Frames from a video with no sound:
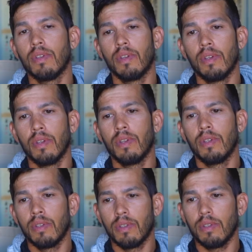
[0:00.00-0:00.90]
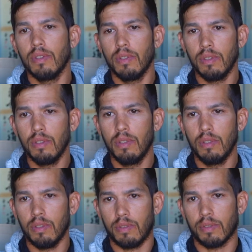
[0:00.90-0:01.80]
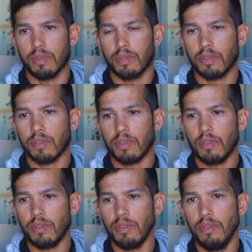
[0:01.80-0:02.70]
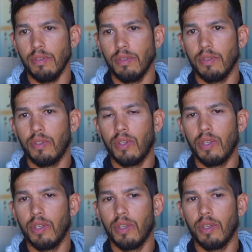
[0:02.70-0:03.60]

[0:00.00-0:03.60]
(not speaking)